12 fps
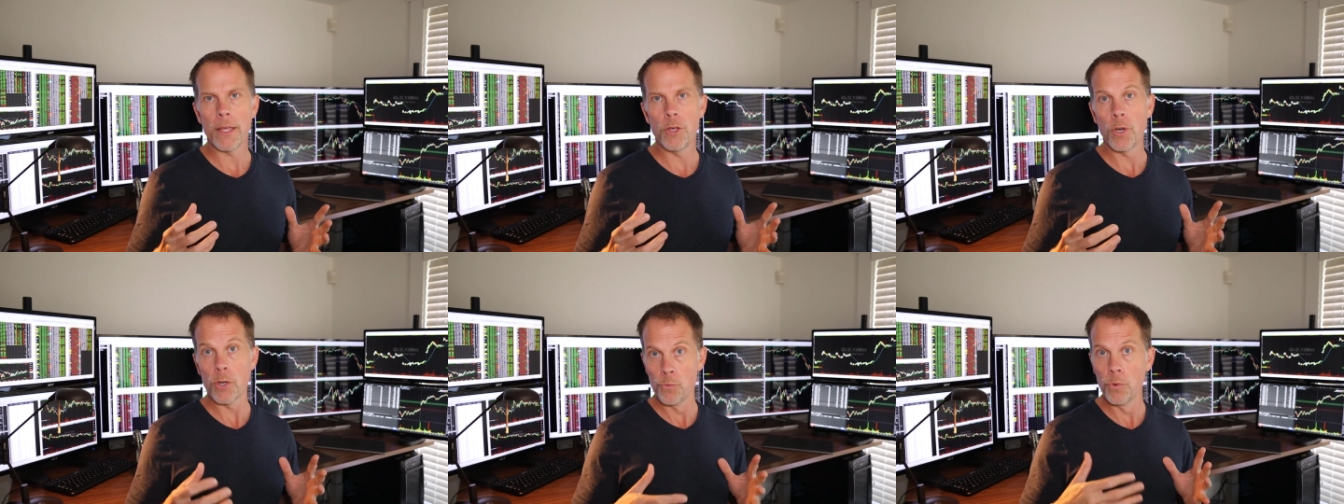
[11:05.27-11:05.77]

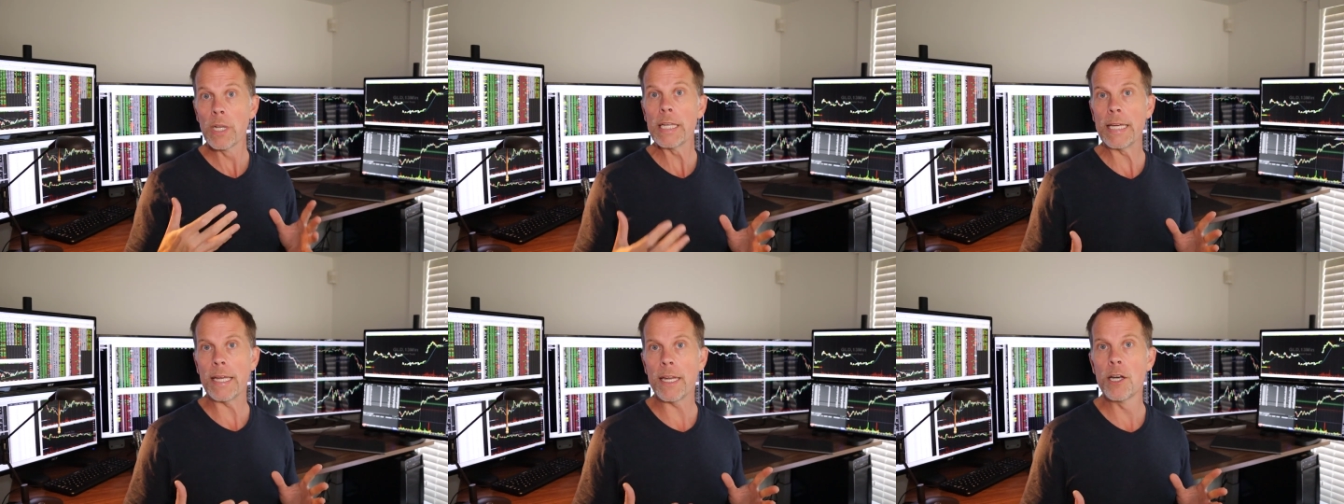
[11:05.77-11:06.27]
you can
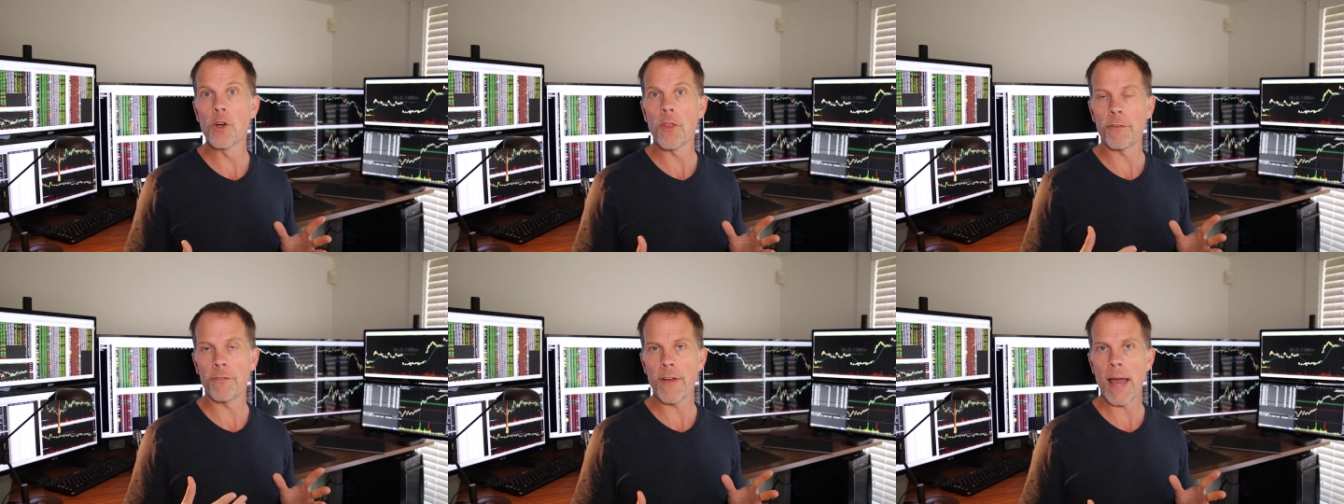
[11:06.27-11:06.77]
really hear
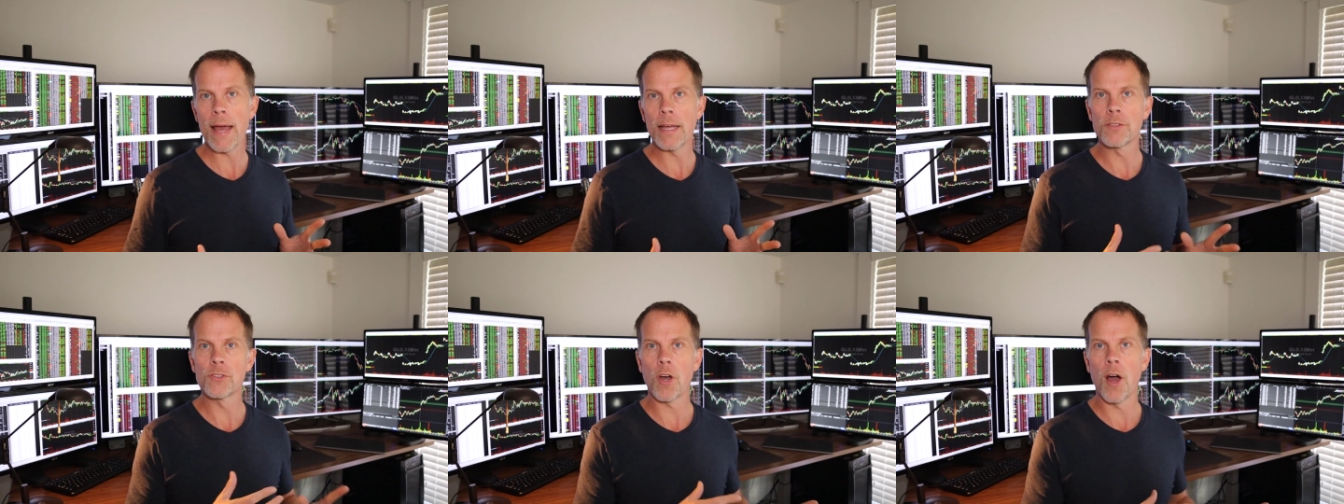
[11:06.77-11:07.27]
the
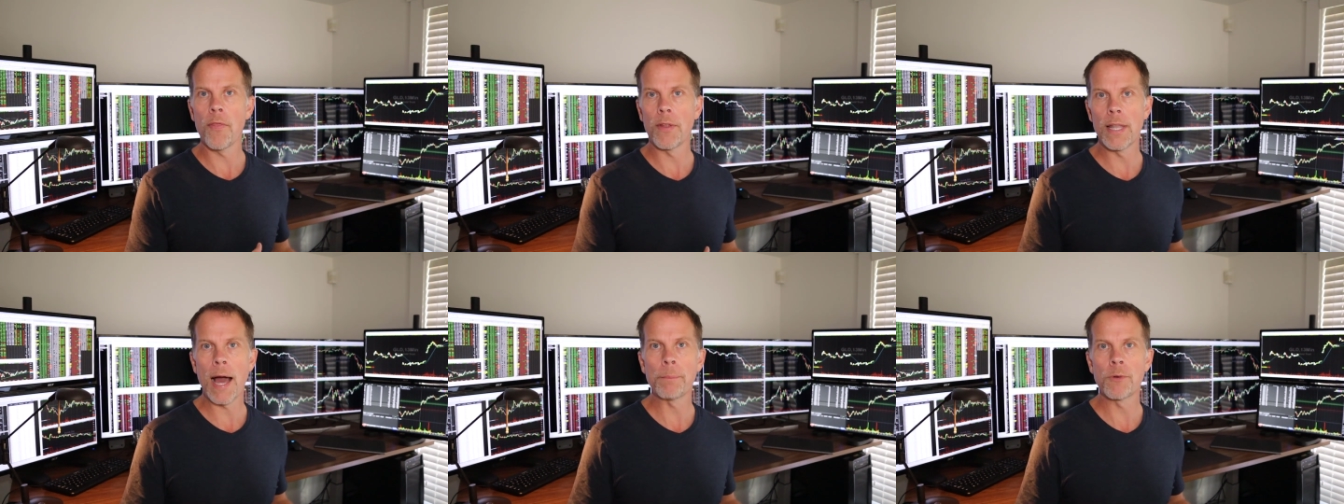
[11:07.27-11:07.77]
fans on
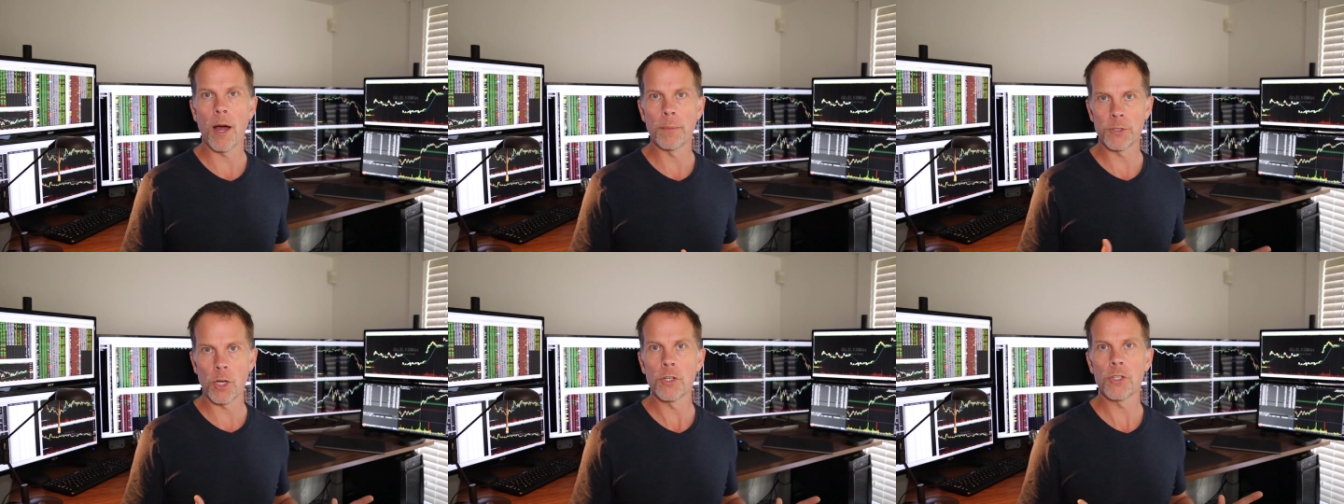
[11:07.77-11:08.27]
the
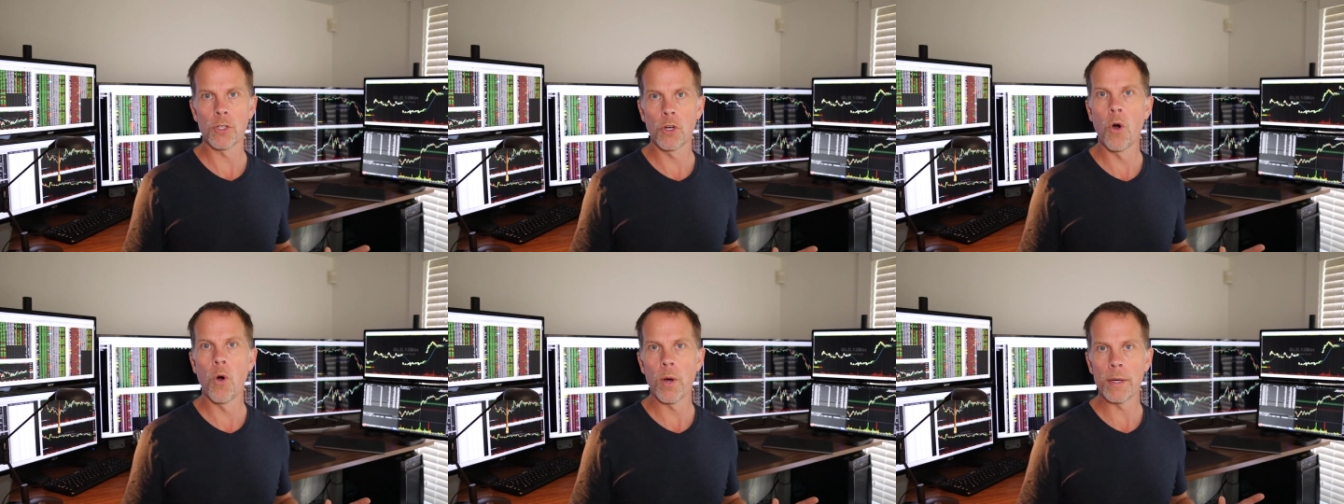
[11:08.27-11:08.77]
laptop start to
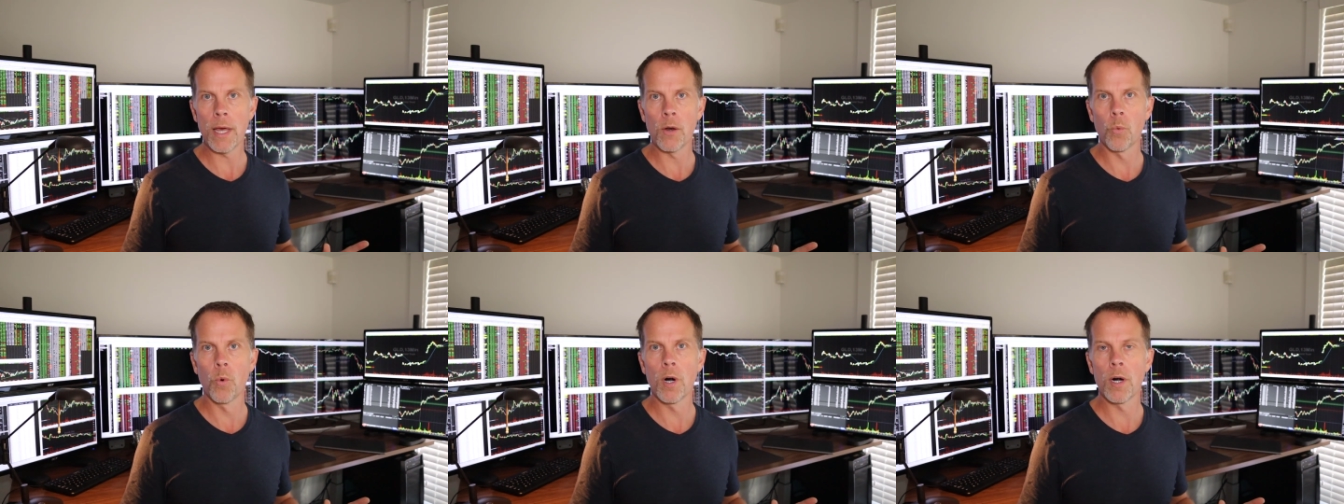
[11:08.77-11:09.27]
go and,
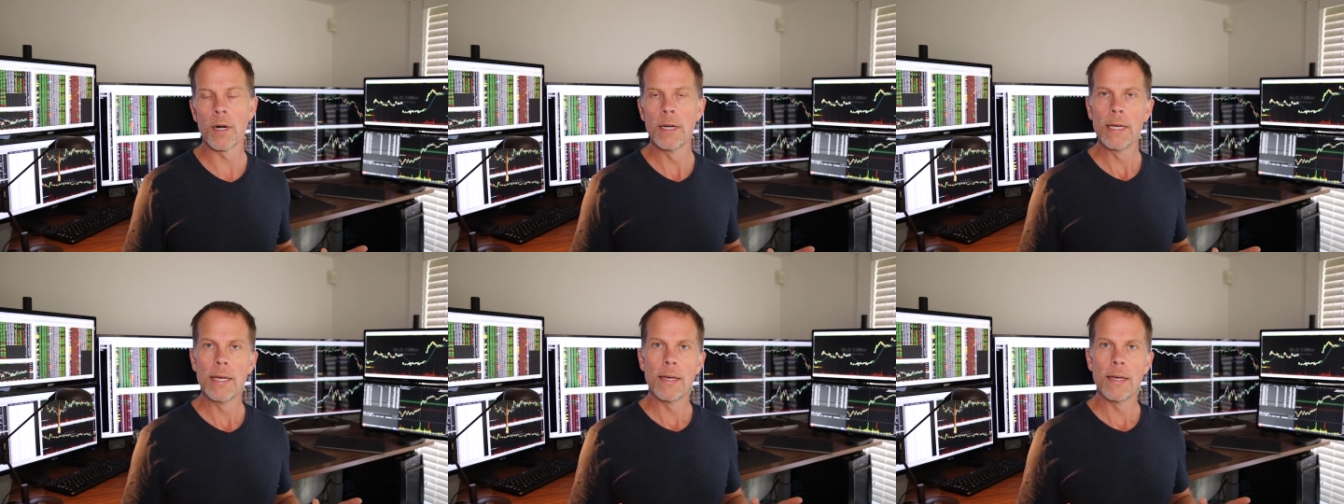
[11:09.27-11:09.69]
and whir.